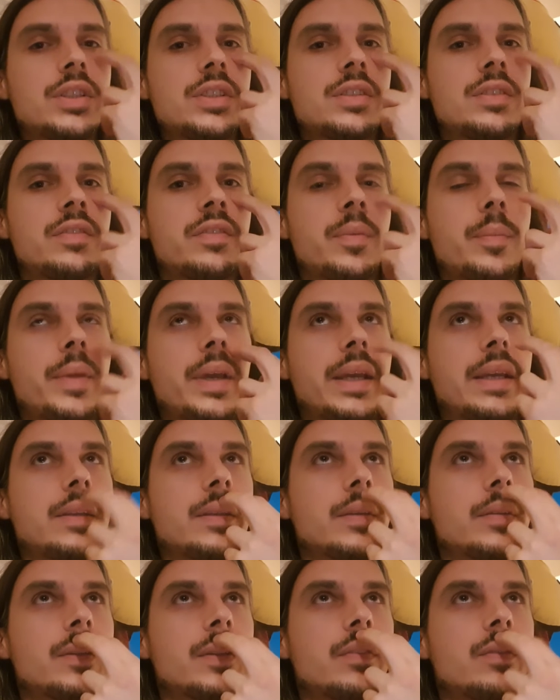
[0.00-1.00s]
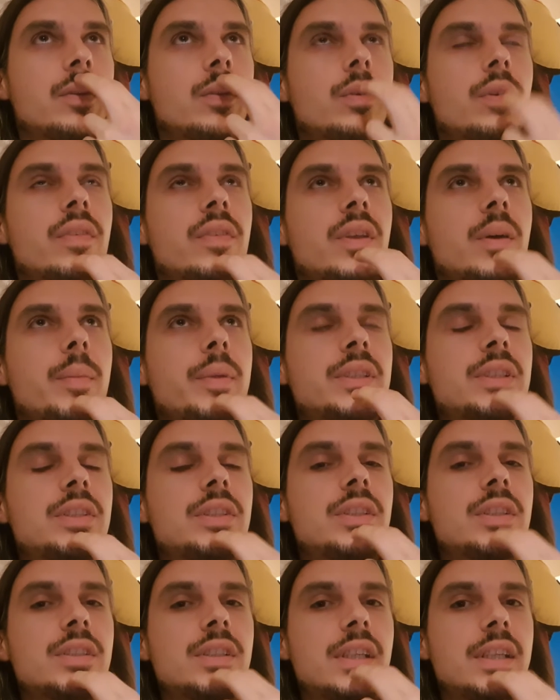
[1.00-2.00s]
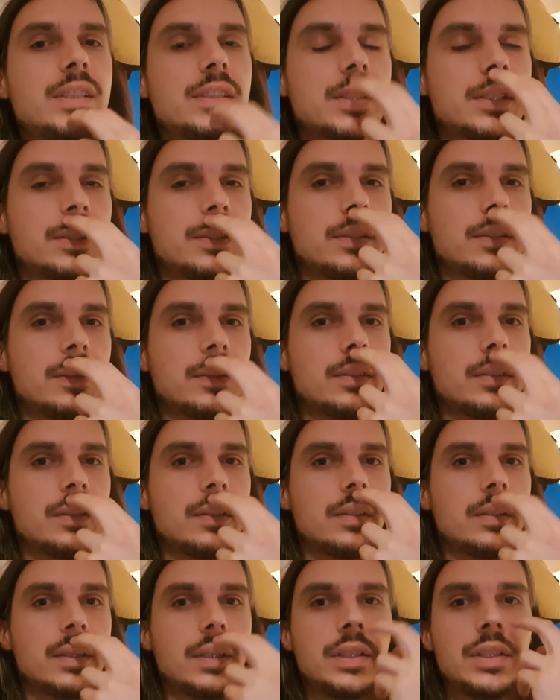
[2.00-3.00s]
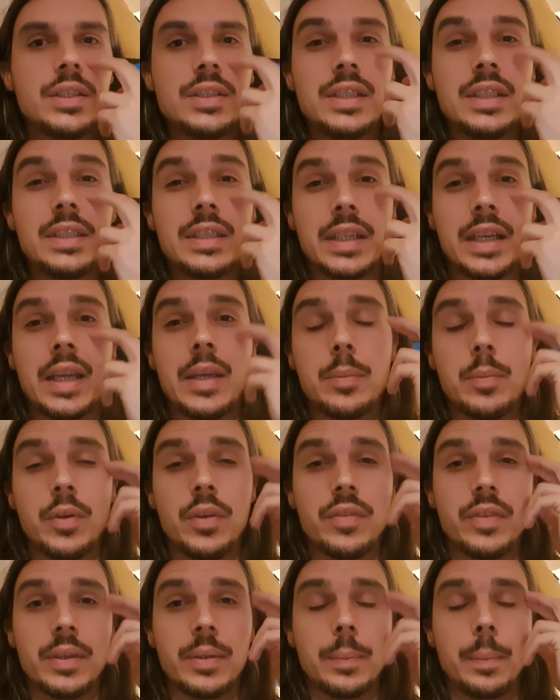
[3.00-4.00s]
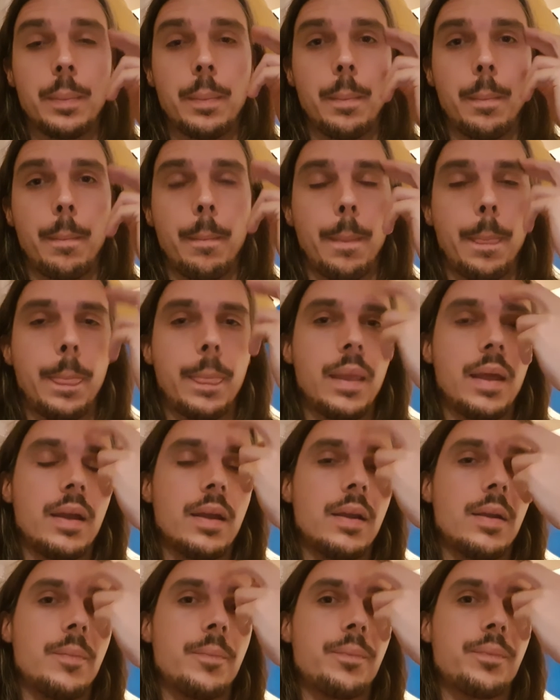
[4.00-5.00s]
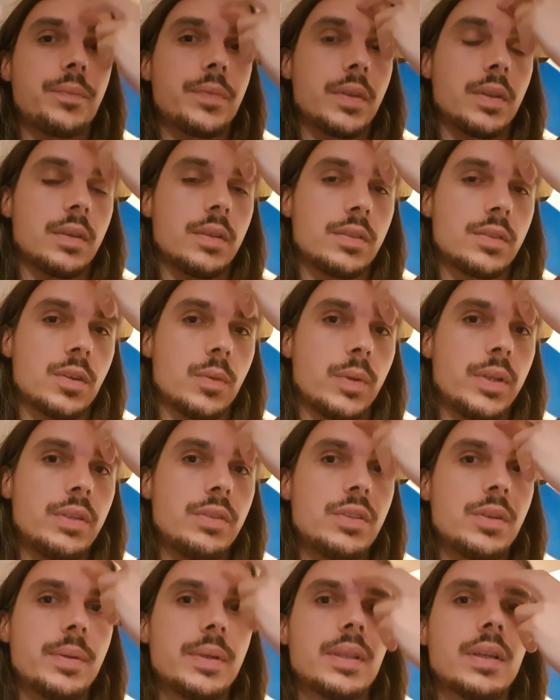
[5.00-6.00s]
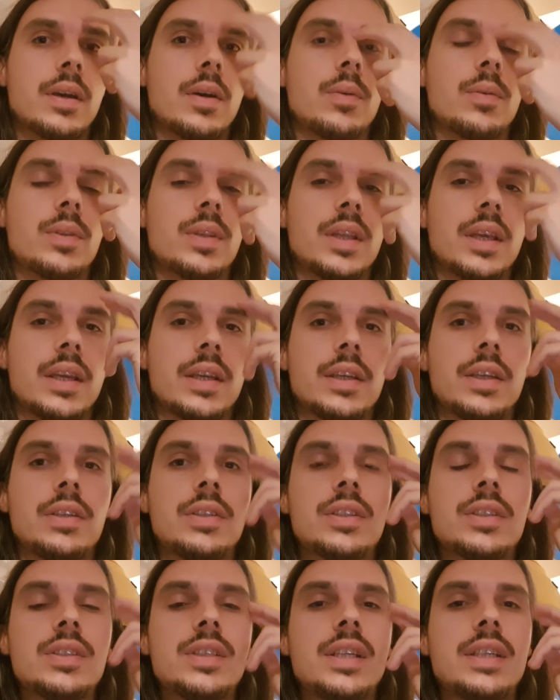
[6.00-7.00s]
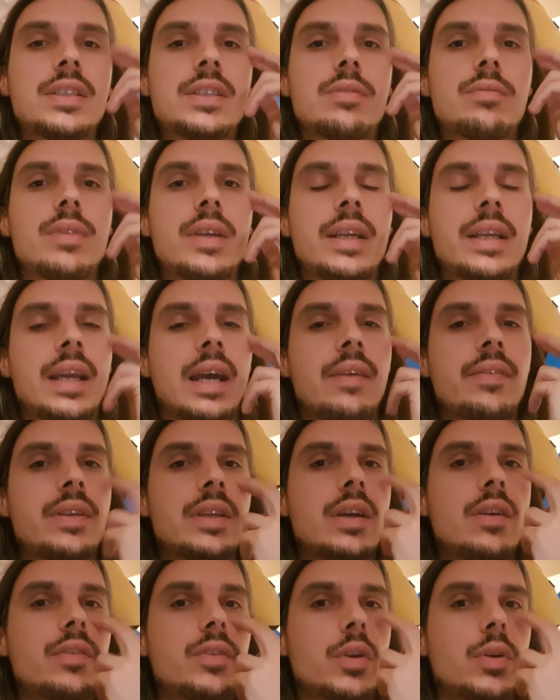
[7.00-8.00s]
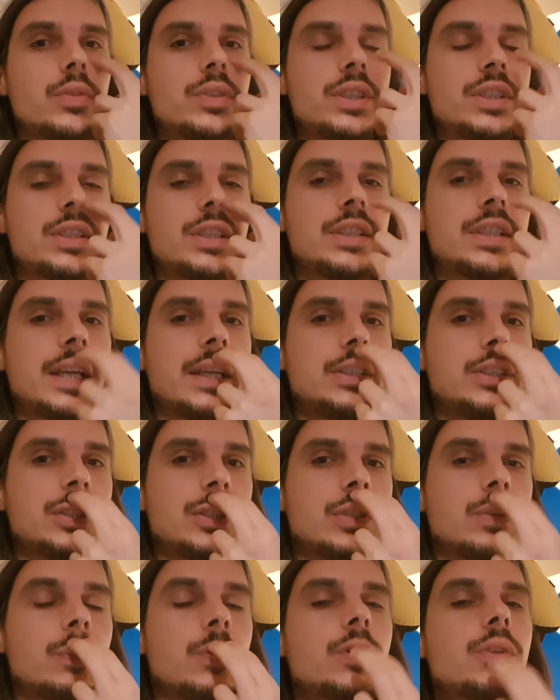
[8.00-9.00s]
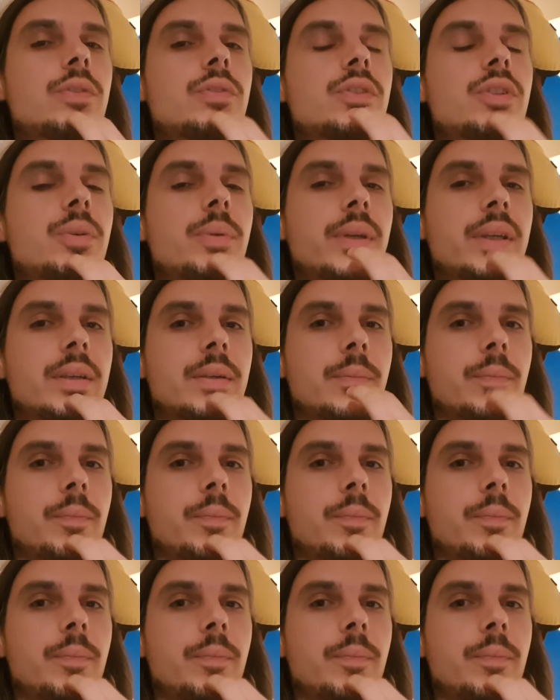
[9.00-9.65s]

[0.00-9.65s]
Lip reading: For me, the rule of thumb is you just need to keep moving. So when you're doing the whole thing, you just need to really have enough conscious attention on what you're doing